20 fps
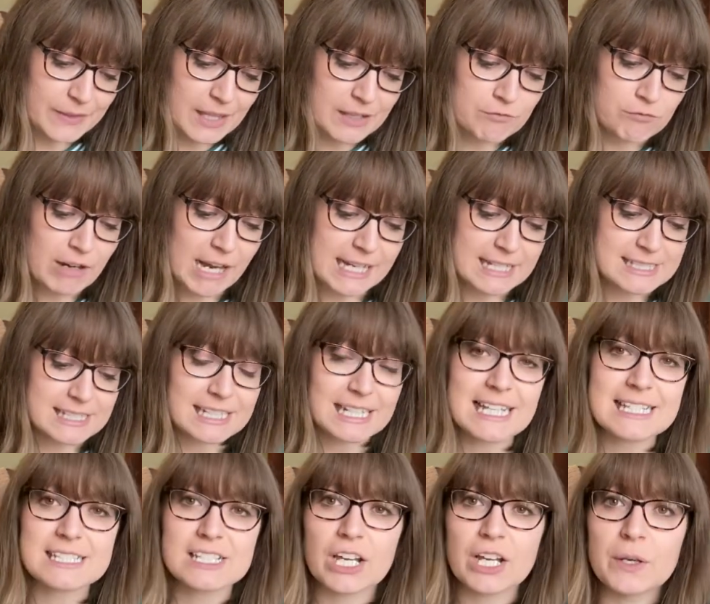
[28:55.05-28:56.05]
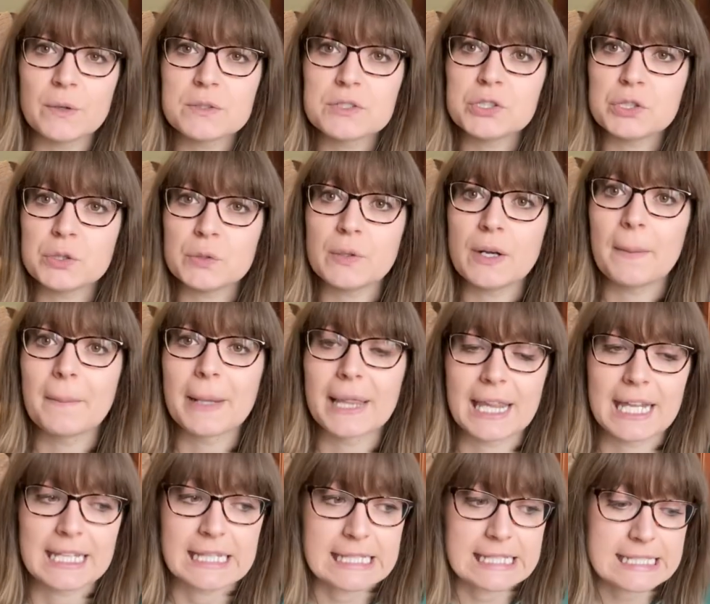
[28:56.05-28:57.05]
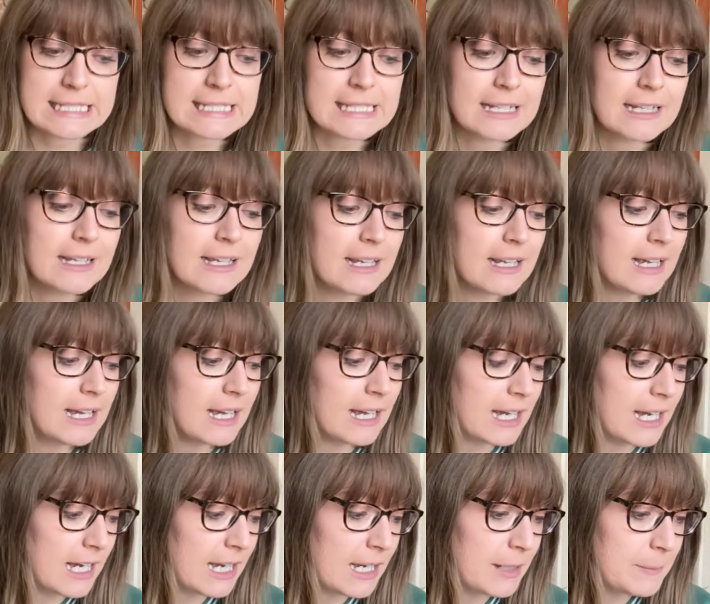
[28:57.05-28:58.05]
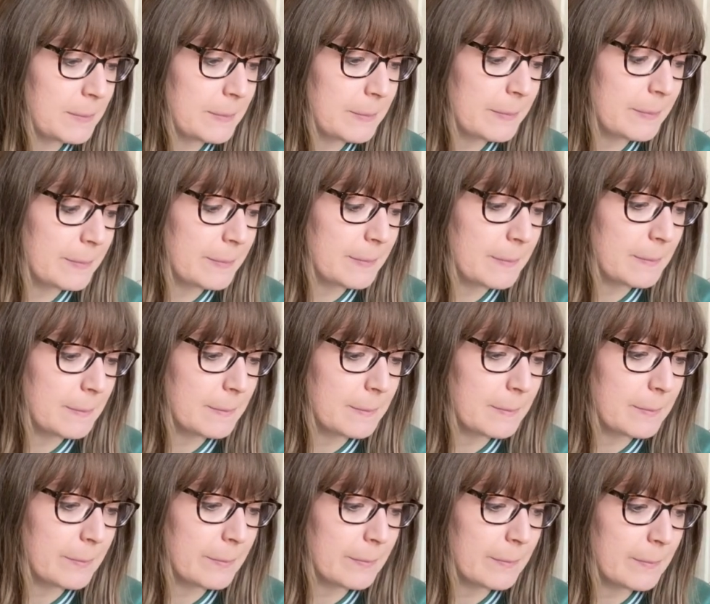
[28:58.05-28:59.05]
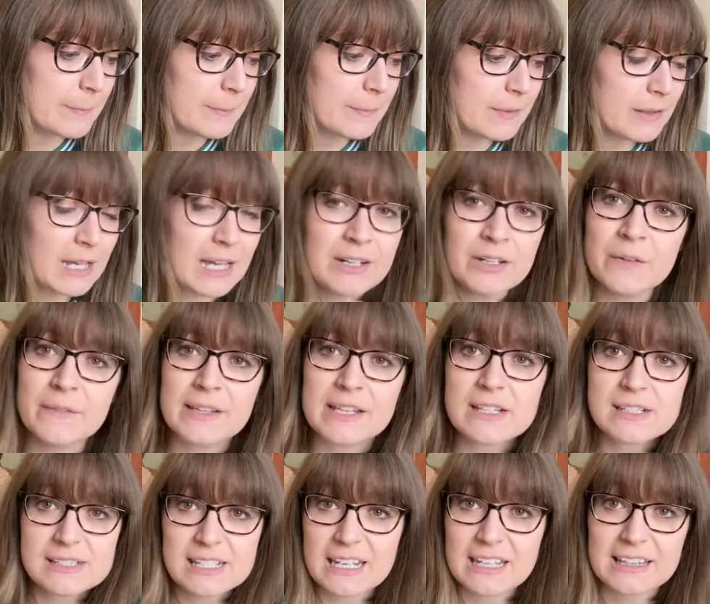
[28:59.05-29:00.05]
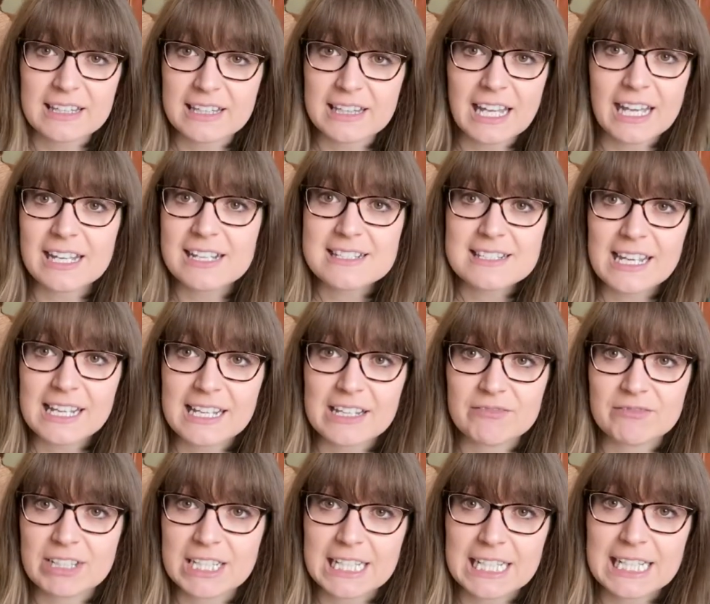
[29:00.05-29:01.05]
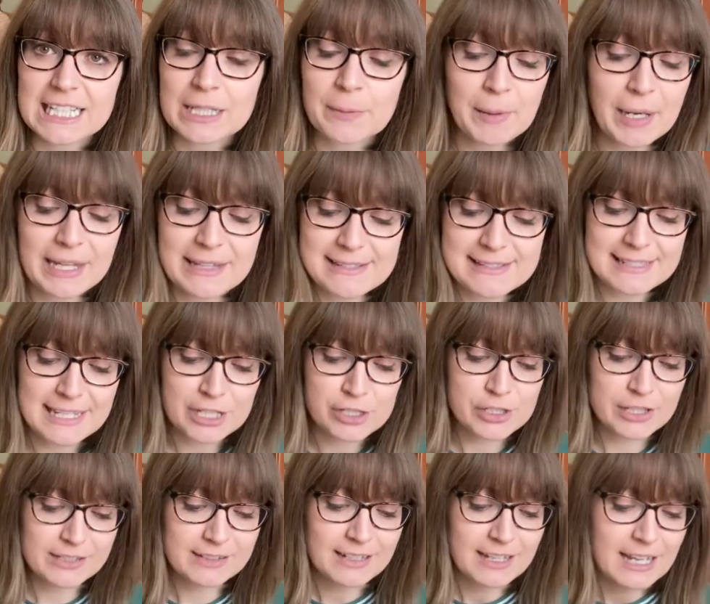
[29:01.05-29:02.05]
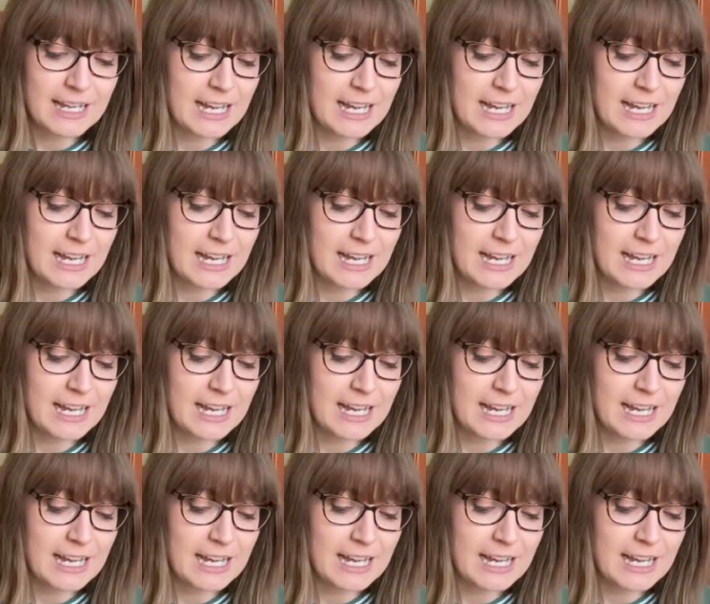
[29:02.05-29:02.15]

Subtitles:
Right, let's go to plans. I don't think there's anything that exciting really in the plans section.